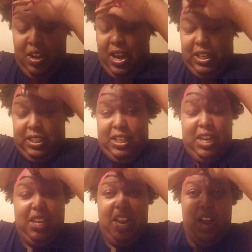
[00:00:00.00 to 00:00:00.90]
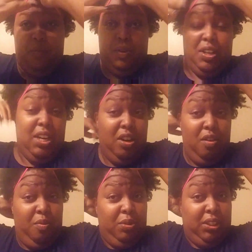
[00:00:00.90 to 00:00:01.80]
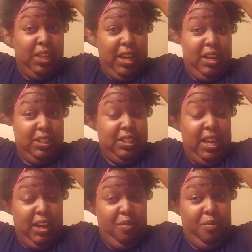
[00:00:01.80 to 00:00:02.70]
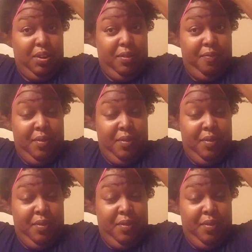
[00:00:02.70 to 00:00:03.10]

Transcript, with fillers: I seen that one. Didn't know it was sec- a second one